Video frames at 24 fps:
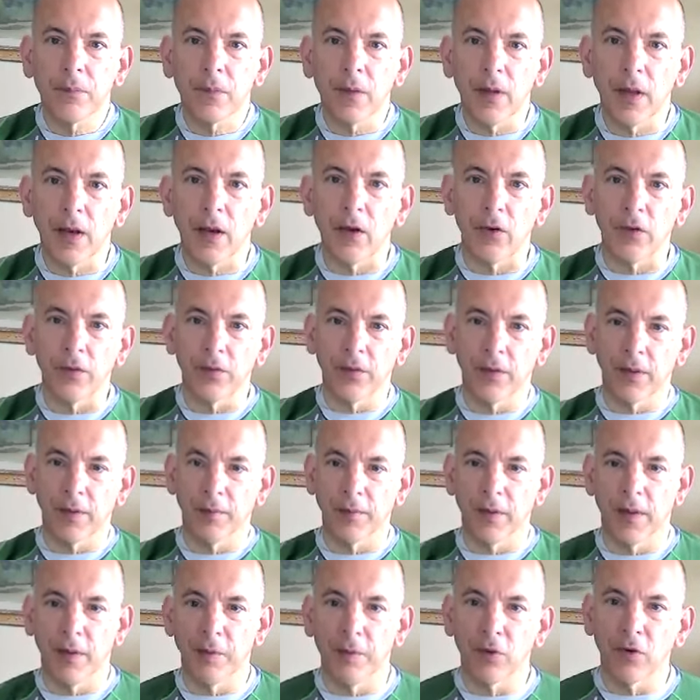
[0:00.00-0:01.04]
Hello,
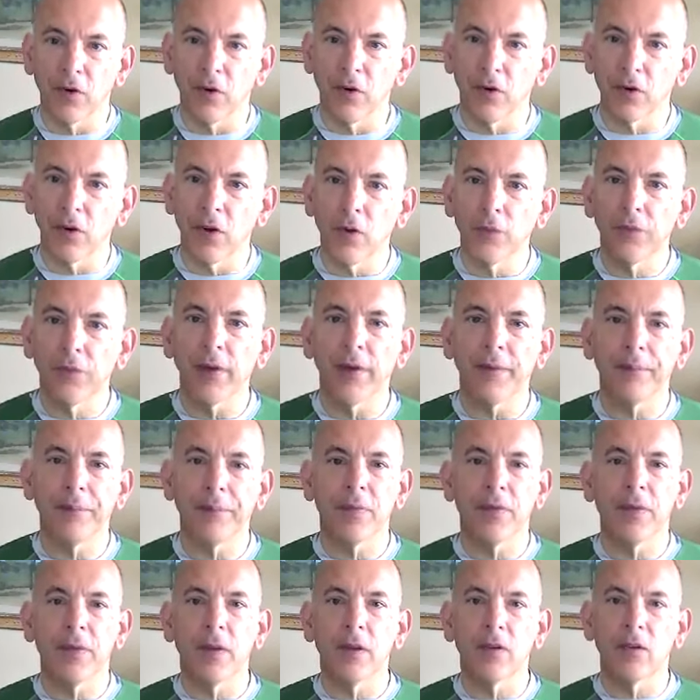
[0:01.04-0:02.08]
my name is Lawrence Holby.
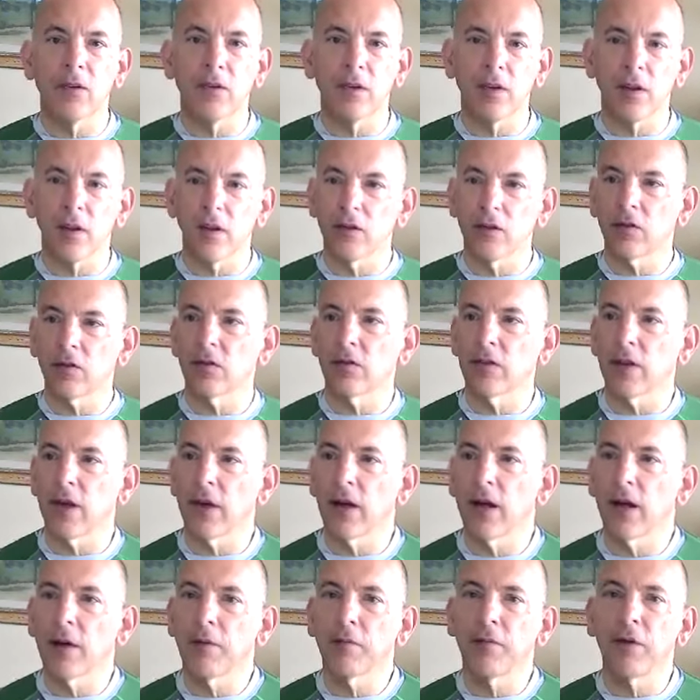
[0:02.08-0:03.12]
This is
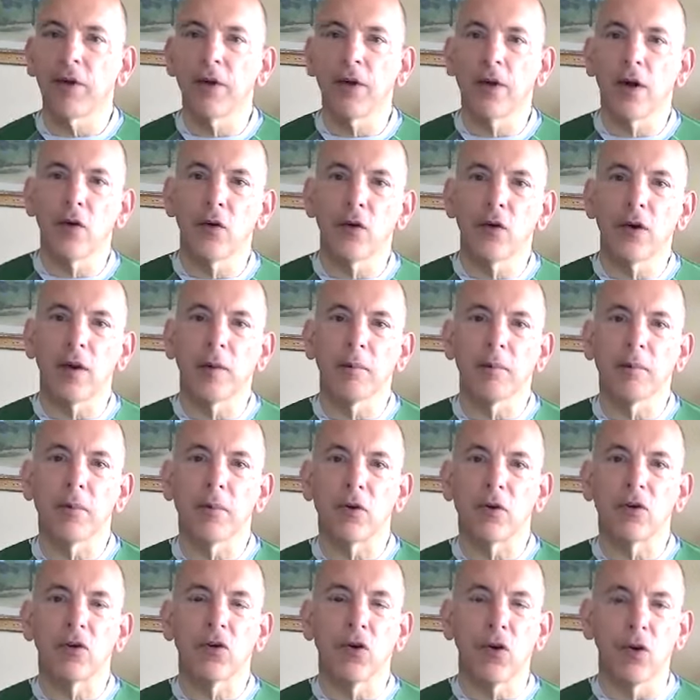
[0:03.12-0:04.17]
video
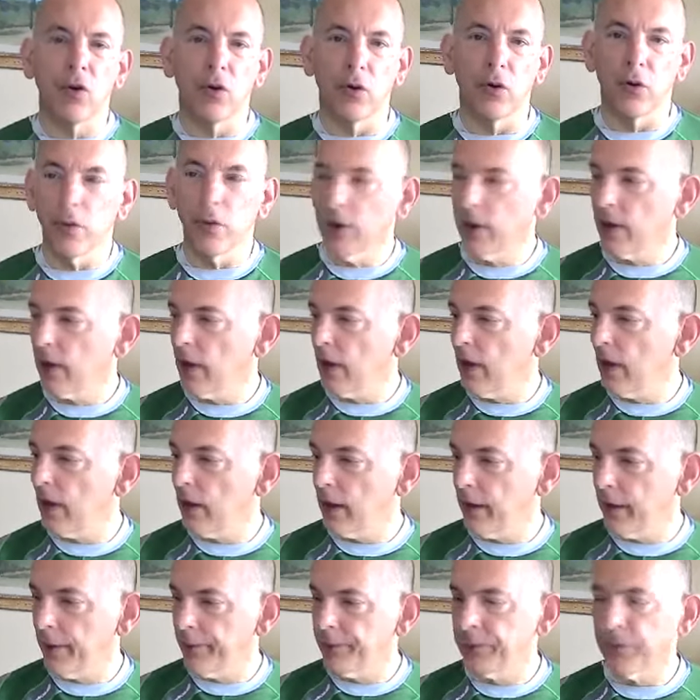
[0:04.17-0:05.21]
number 2
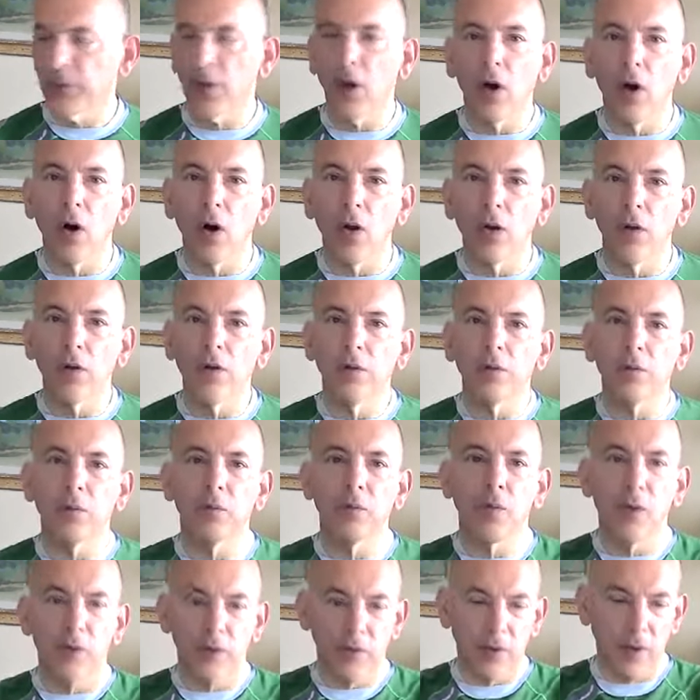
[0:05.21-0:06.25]
on
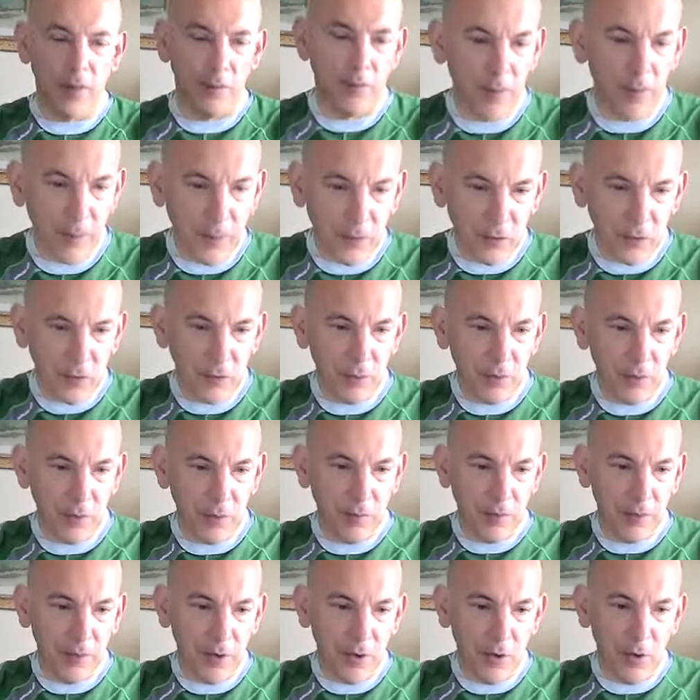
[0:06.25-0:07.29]
what I promised
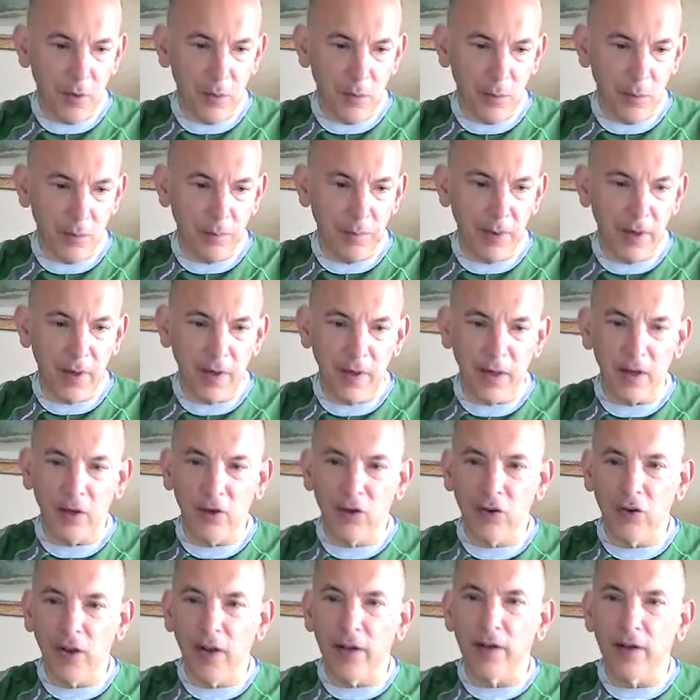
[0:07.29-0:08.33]
you would be an
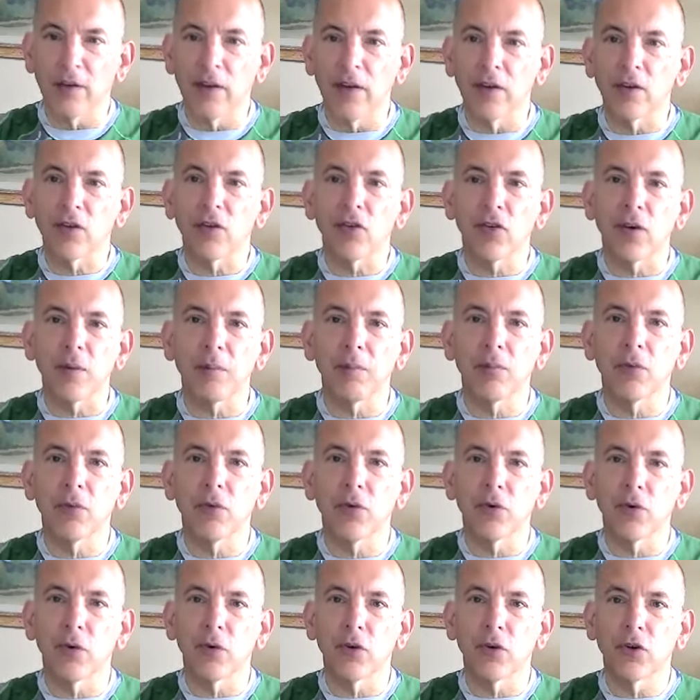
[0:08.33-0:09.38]
exciting trip
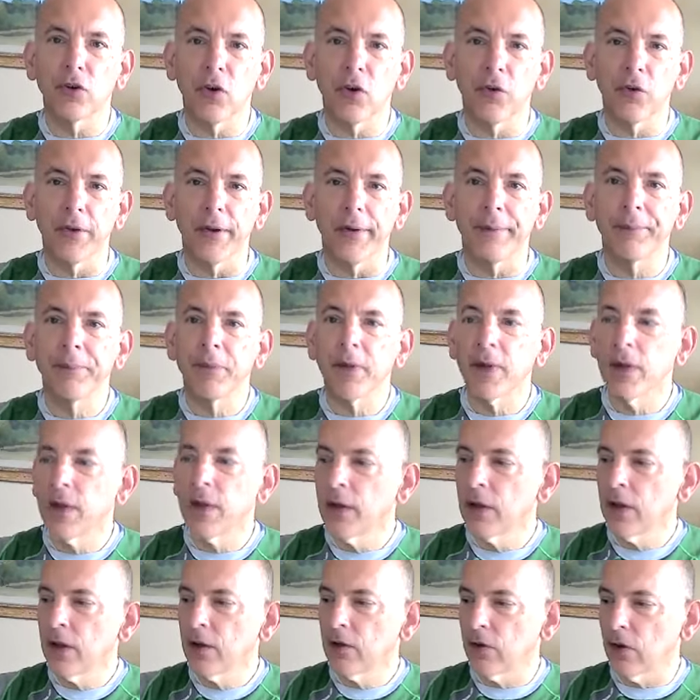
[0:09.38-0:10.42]
through the shoulder.
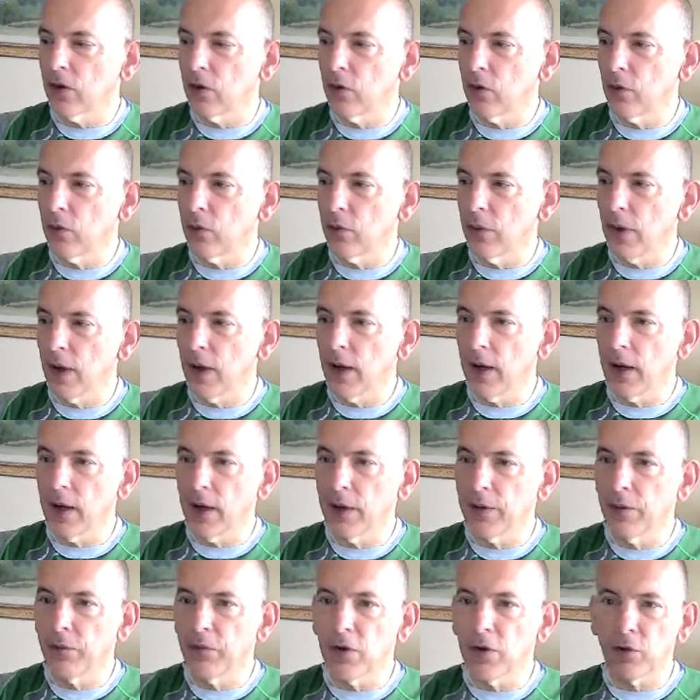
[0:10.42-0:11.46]
So
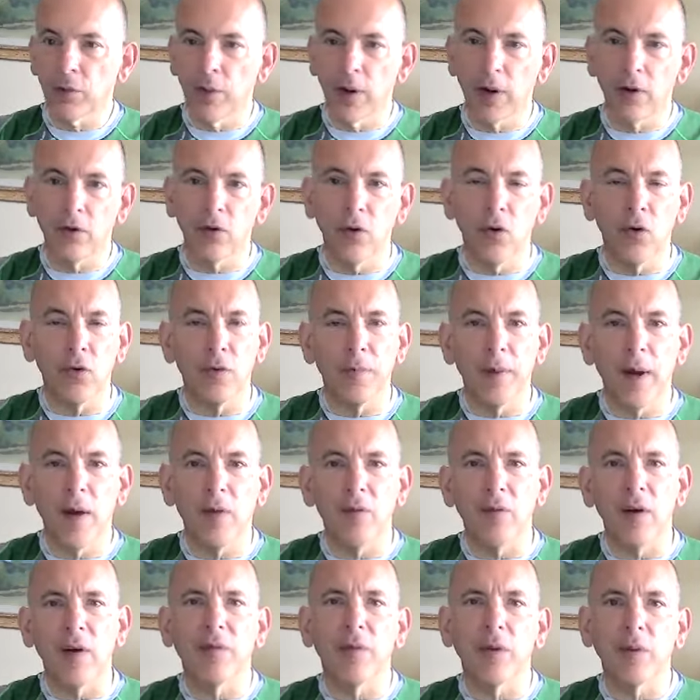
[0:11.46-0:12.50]
the first one I talked about
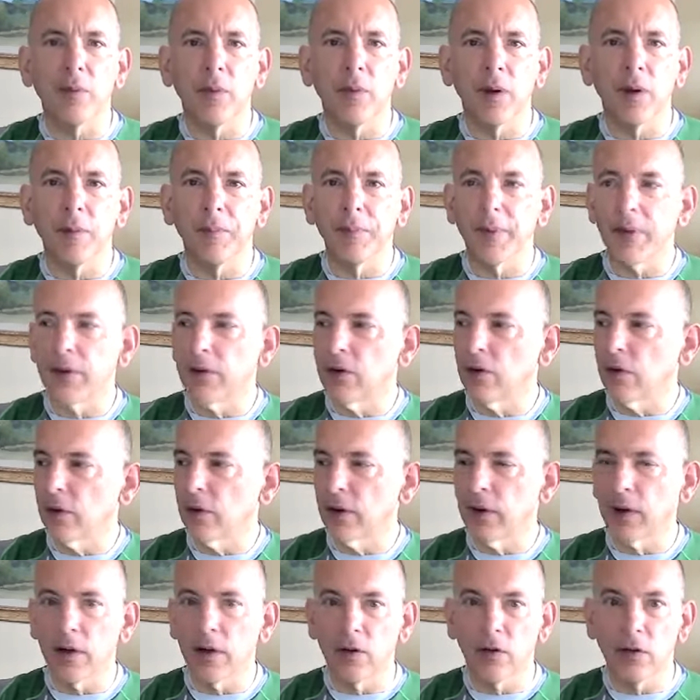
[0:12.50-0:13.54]
roughly what I'd be
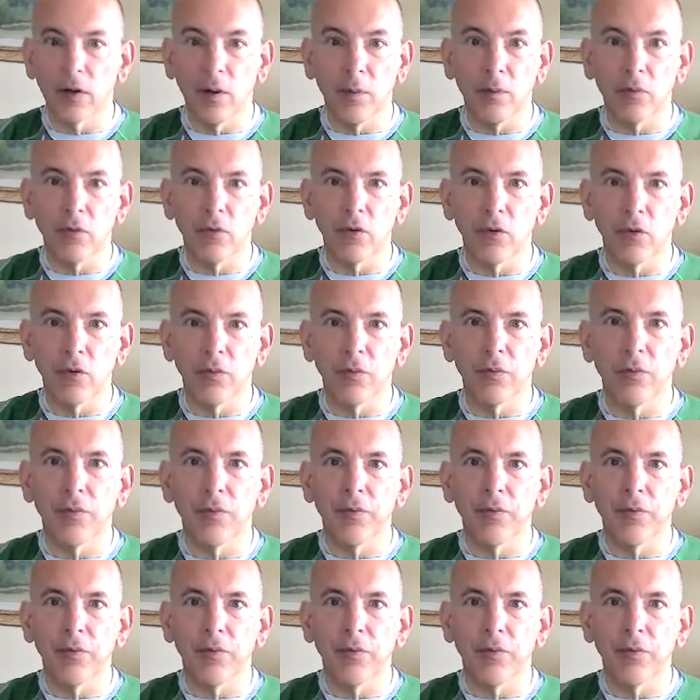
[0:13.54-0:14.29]
doing in terms of